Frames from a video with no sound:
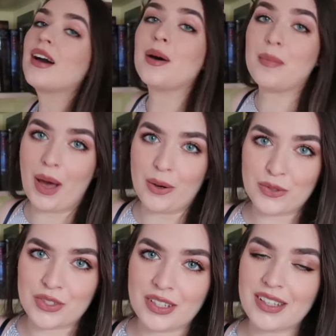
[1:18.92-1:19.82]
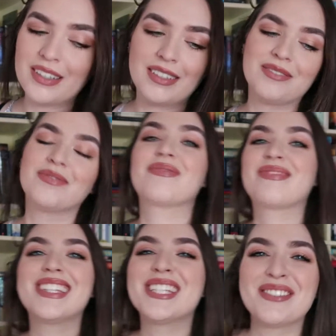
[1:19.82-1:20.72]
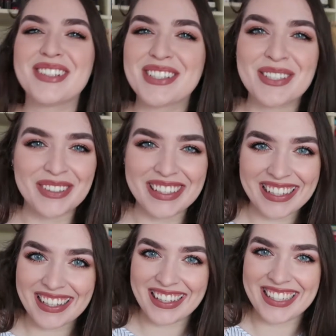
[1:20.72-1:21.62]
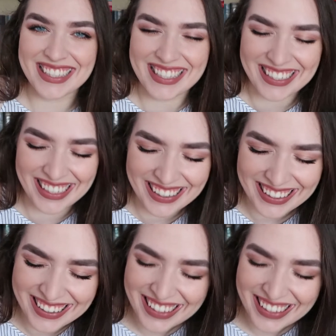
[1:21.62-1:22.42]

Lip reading: about? This one is really easy